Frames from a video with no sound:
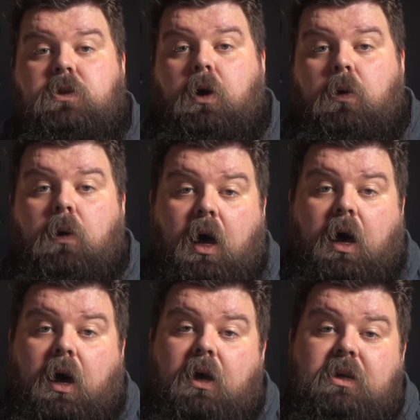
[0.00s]
though,
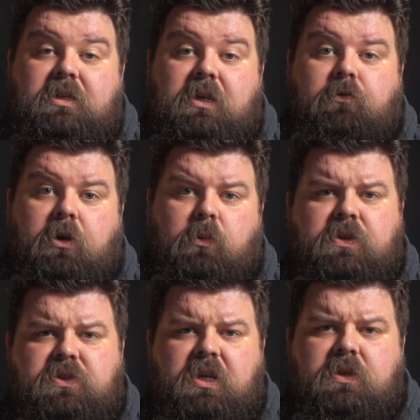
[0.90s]
are different.
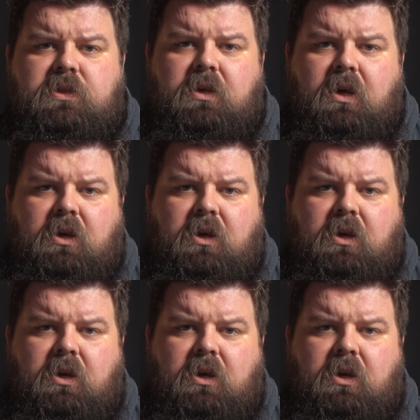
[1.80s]
With synths,